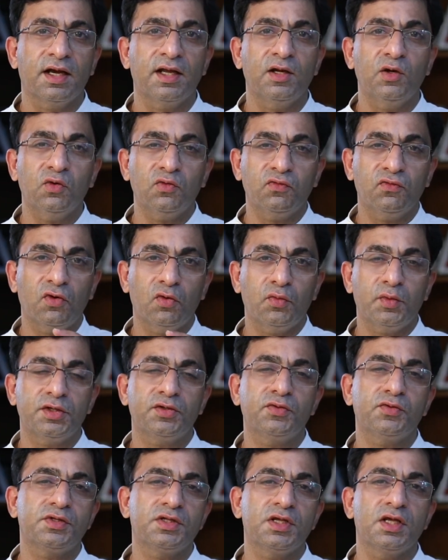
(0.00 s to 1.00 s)
I look forward
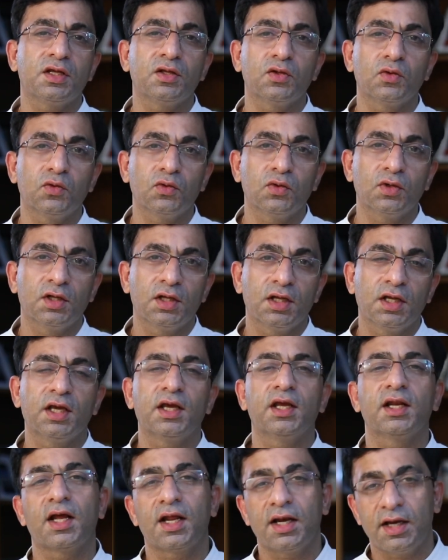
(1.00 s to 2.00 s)
to seeing you
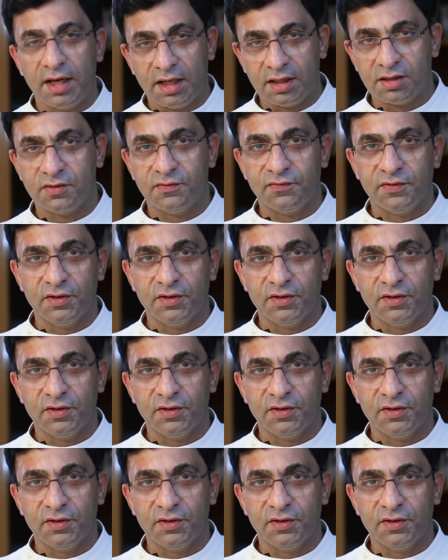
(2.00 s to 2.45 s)
in our next